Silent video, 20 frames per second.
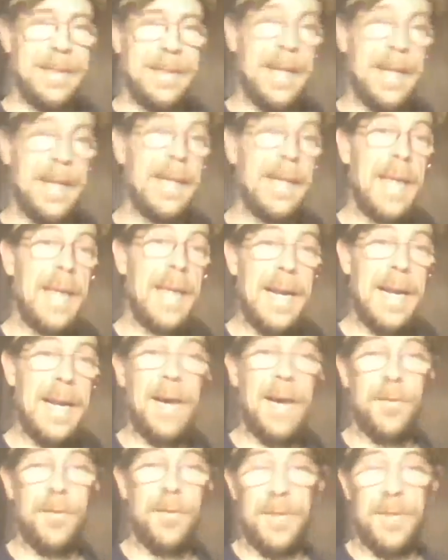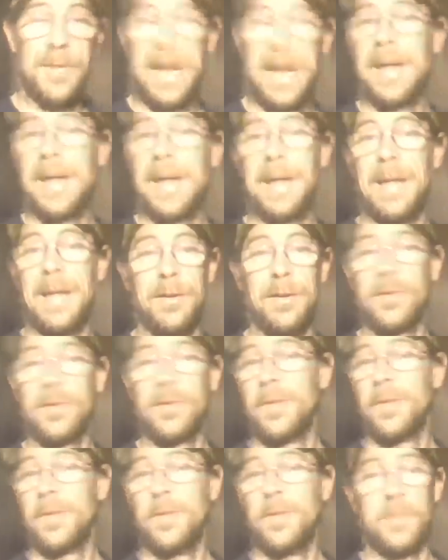Again, outside, I'll just
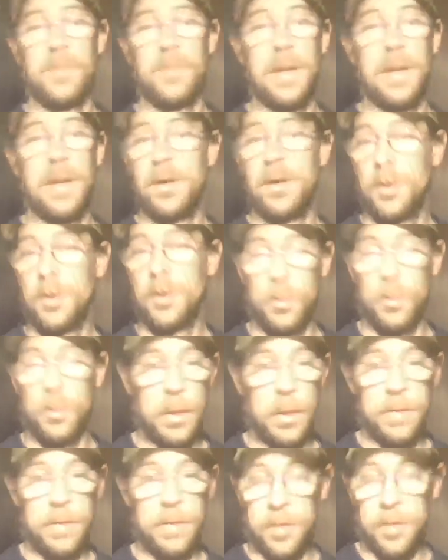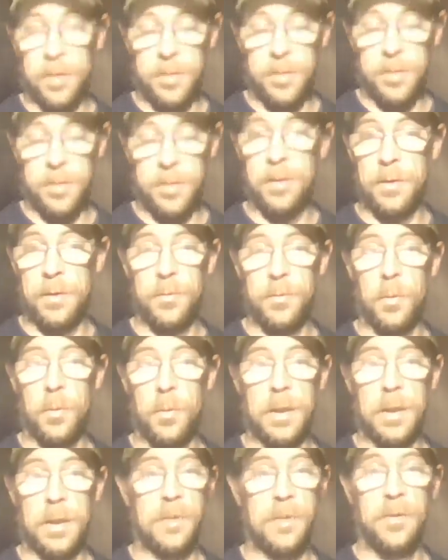leave a spider to whatever the spider's
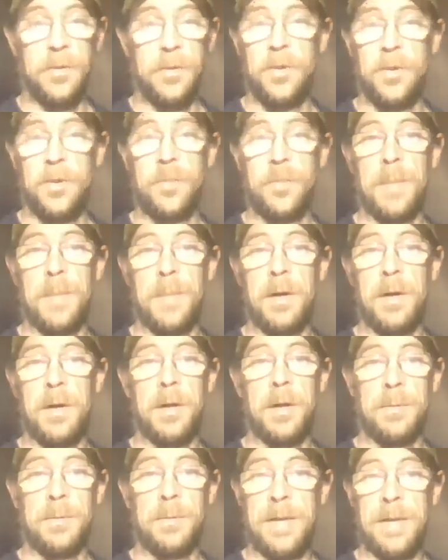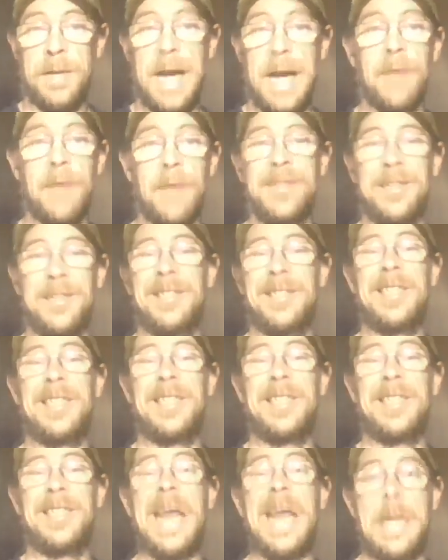doing. As soon as the spider comes in the house, it's
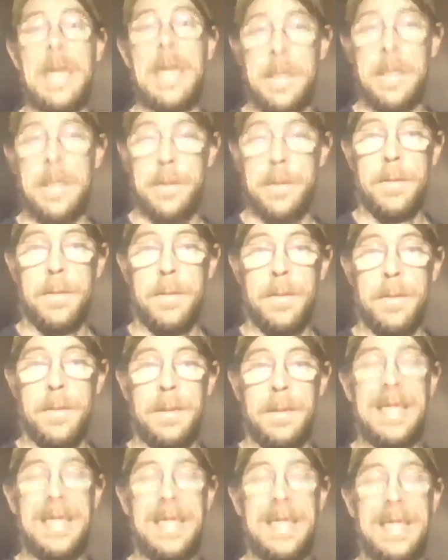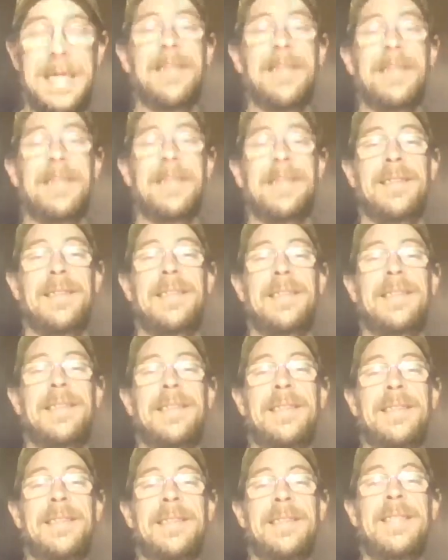dead. It's
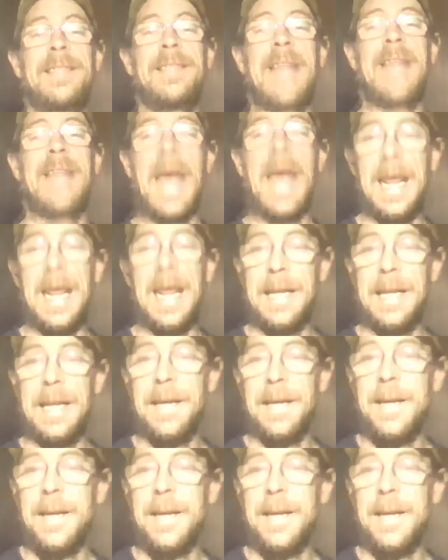dead.